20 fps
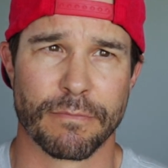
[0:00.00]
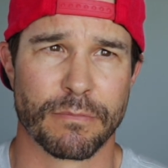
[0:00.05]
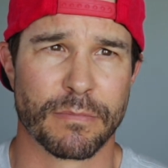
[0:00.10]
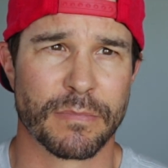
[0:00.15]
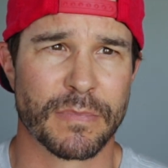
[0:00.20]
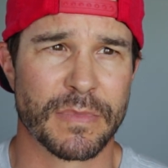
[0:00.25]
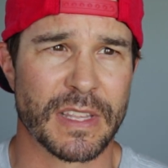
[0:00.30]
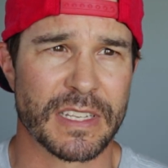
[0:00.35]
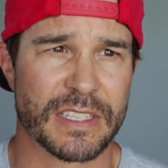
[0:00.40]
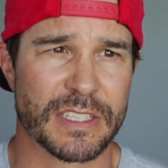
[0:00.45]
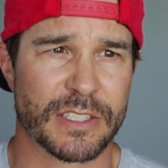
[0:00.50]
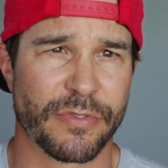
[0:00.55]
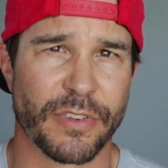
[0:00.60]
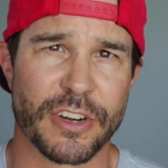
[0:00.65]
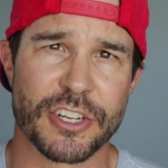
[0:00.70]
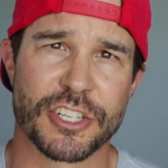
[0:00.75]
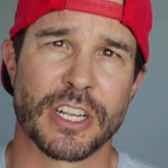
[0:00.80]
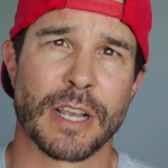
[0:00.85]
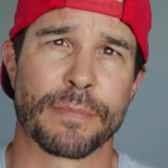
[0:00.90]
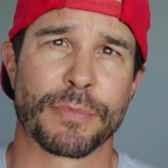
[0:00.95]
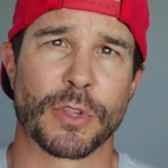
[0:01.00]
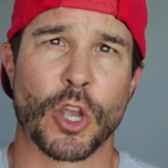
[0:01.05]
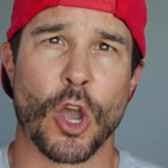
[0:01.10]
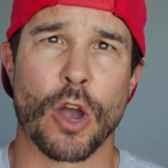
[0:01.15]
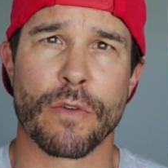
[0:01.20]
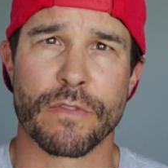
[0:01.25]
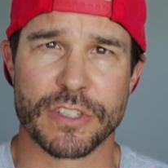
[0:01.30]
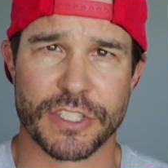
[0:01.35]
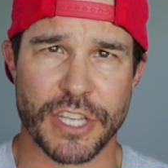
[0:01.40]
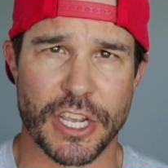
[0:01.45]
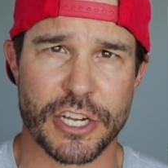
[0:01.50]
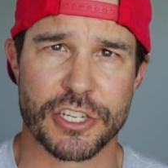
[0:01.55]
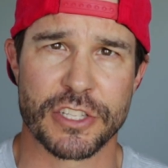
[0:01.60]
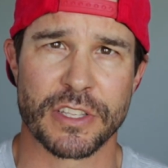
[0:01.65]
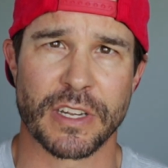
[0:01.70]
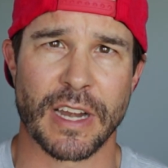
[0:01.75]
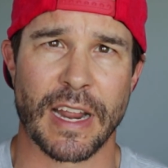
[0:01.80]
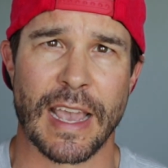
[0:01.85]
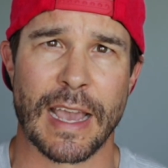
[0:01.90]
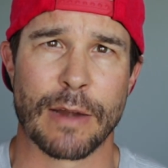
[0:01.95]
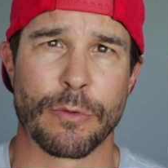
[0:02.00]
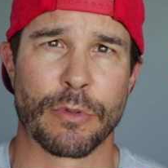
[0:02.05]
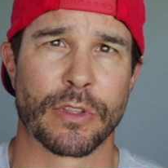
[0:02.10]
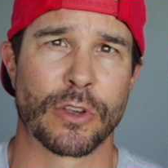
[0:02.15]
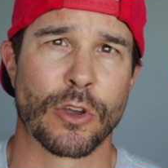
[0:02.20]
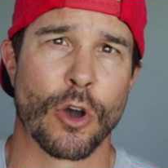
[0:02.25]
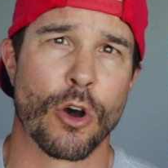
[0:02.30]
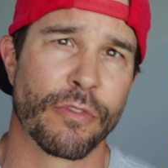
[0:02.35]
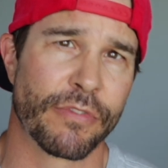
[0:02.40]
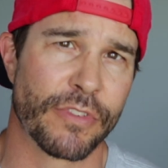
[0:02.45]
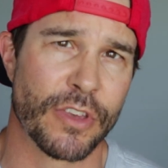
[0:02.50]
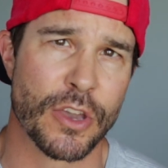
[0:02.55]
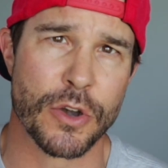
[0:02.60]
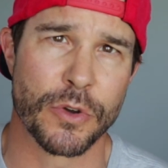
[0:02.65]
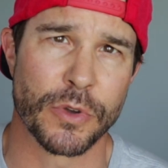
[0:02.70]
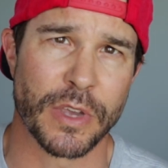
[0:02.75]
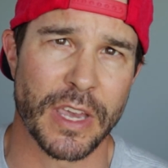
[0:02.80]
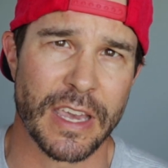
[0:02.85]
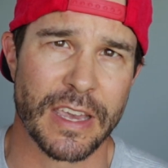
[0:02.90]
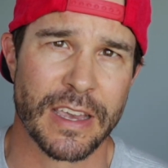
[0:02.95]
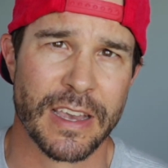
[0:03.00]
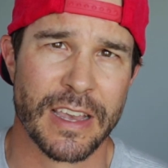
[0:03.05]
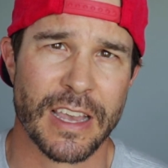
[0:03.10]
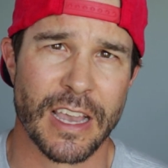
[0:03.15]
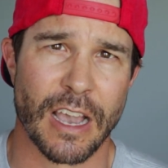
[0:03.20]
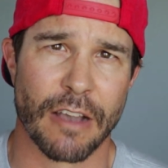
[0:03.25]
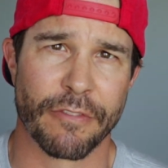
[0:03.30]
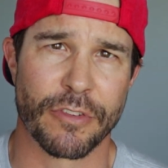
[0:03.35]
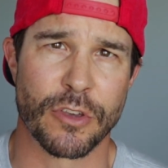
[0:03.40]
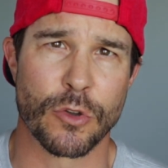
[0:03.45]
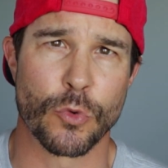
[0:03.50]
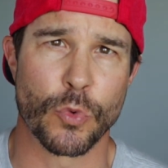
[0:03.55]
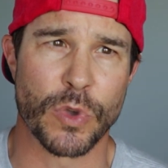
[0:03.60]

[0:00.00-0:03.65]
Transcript: This is finishing up the conversation that I had with the GolfYogi a few